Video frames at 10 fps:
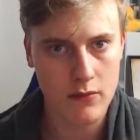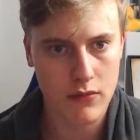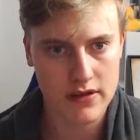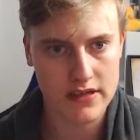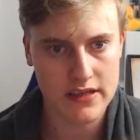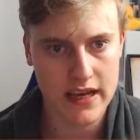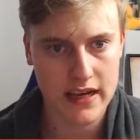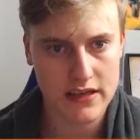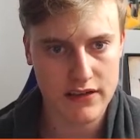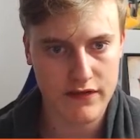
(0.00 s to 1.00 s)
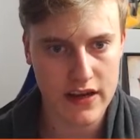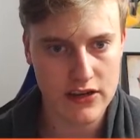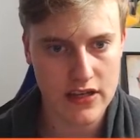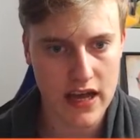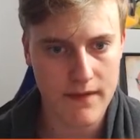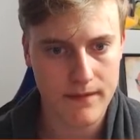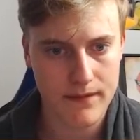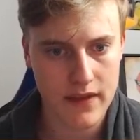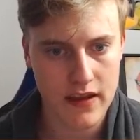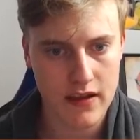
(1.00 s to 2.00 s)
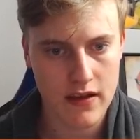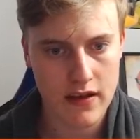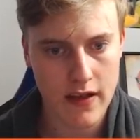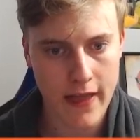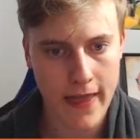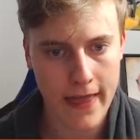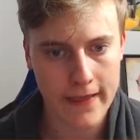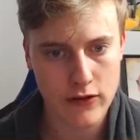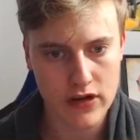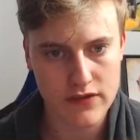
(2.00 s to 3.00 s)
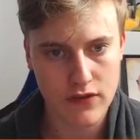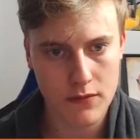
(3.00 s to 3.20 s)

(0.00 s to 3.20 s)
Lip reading: Press the tick to finish that. Transform